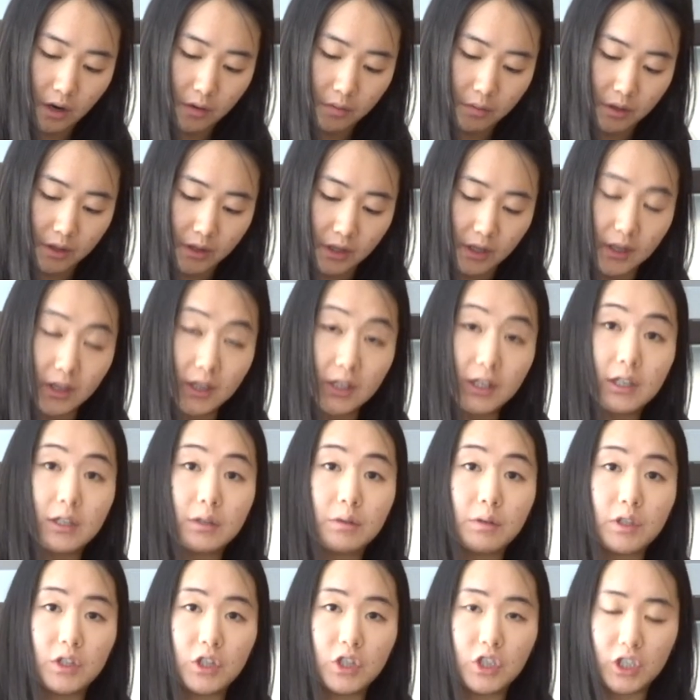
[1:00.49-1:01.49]
but then these
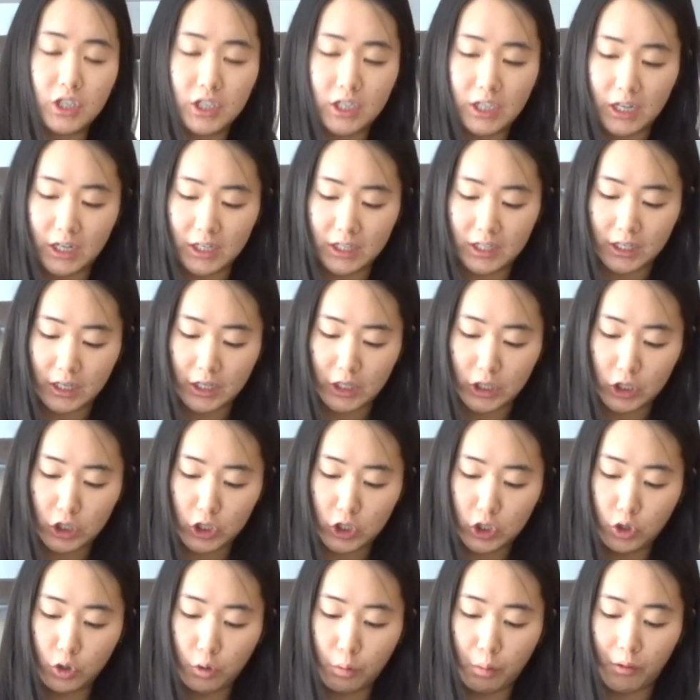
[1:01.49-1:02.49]
ones just taste like
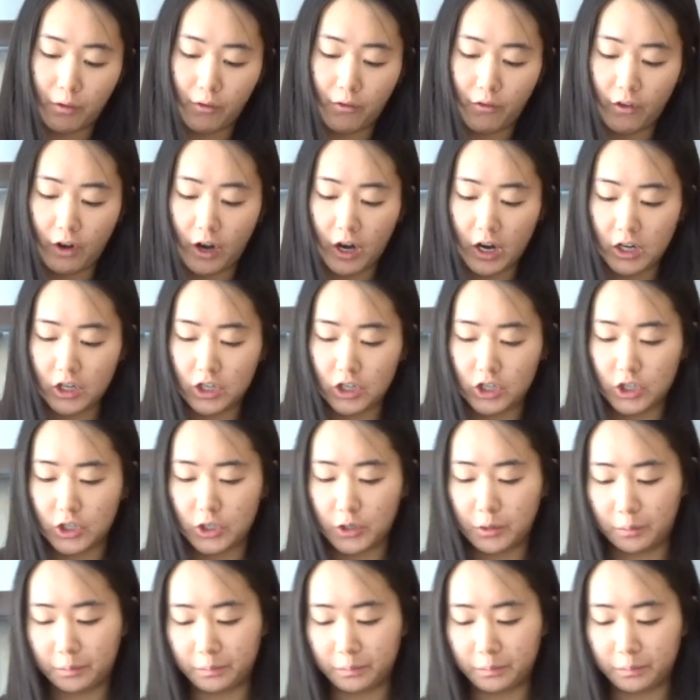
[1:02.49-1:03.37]
super fresh.